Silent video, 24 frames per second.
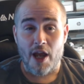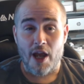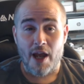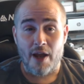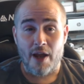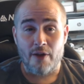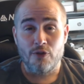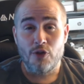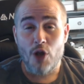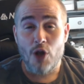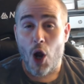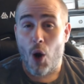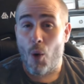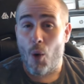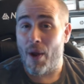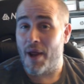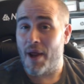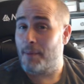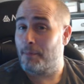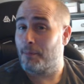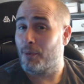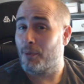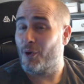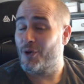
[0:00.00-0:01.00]

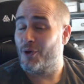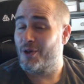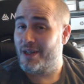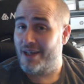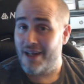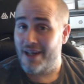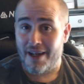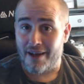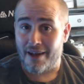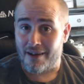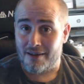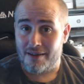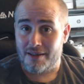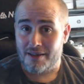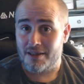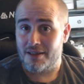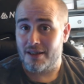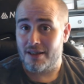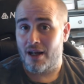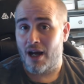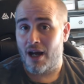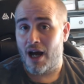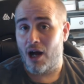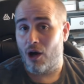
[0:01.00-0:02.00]
and predict
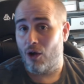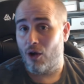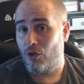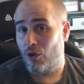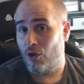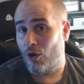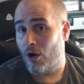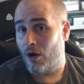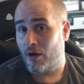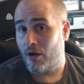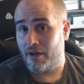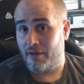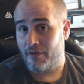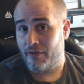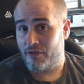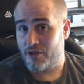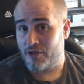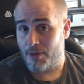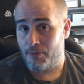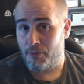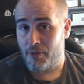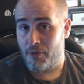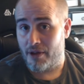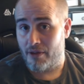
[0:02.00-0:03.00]
how long
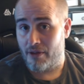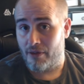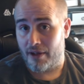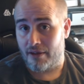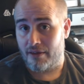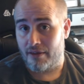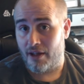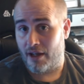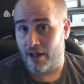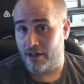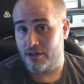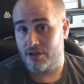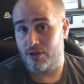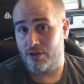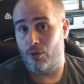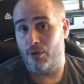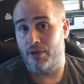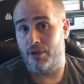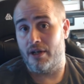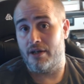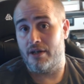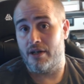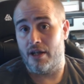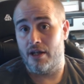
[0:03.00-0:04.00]
something like that's
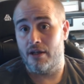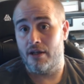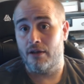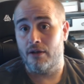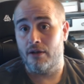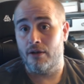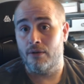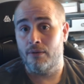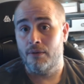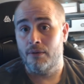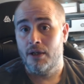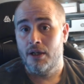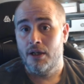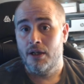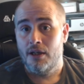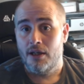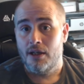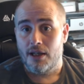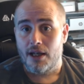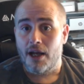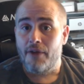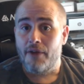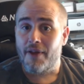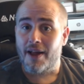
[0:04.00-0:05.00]
going to take you.
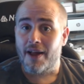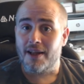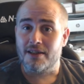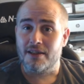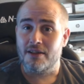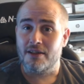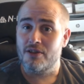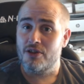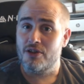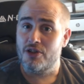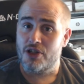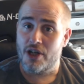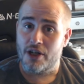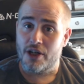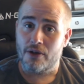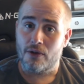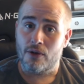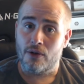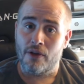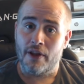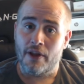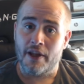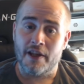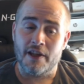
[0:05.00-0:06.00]
And that's in
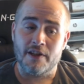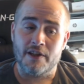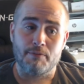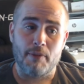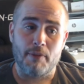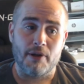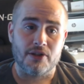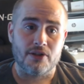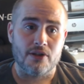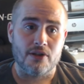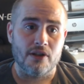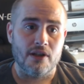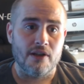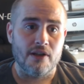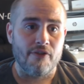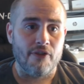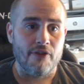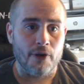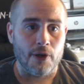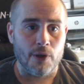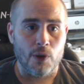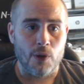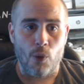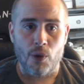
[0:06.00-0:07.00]
general, like especially if
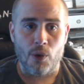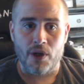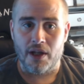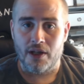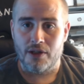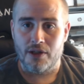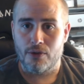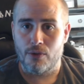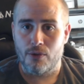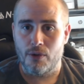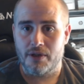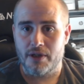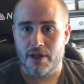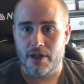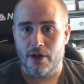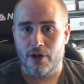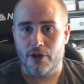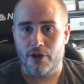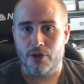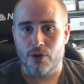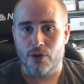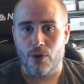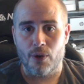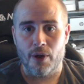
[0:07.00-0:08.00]
they're going into a
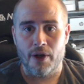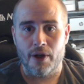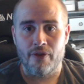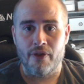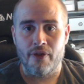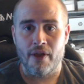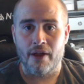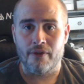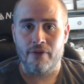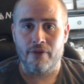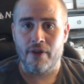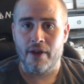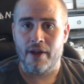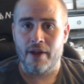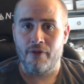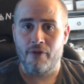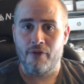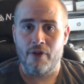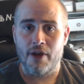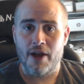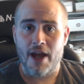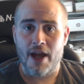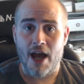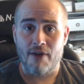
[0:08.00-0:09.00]
territory that
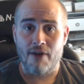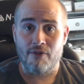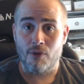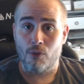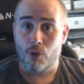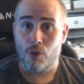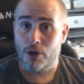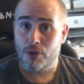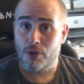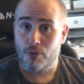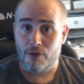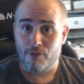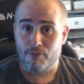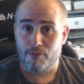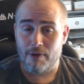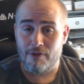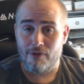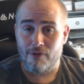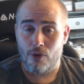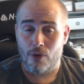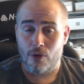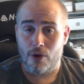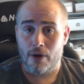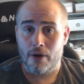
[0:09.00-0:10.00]
they haven't worked with
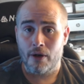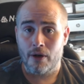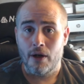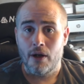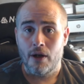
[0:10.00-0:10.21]
before.